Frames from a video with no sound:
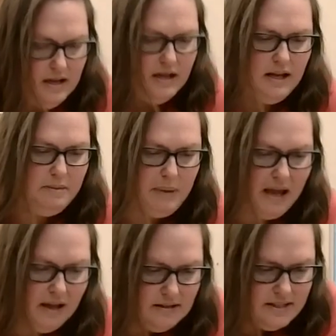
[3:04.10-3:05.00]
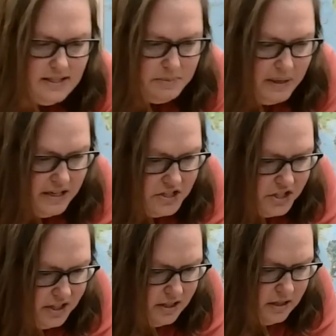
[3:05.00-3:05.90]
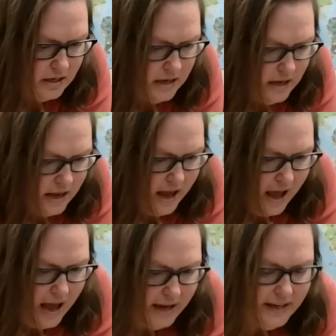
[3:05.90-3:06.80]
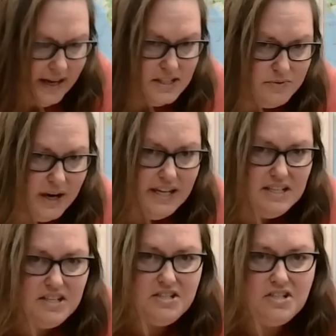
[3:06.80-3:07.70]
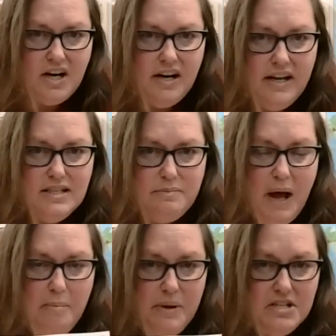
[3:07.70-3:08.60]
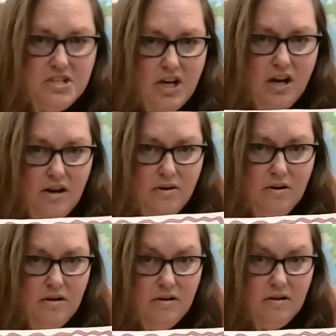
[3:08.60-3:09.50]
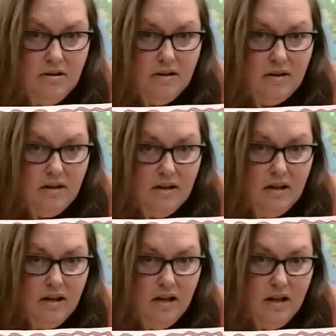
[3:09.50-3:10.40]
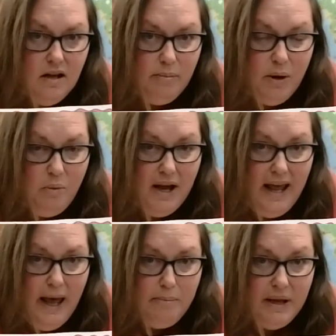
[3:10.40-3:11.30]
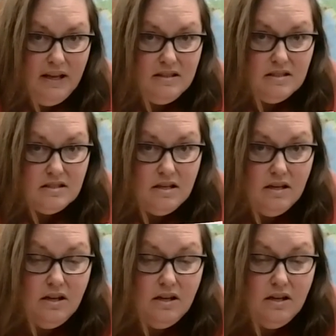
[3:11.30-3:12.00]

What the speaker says: He paints his picture and gets ready to start his puppet show. But what happens?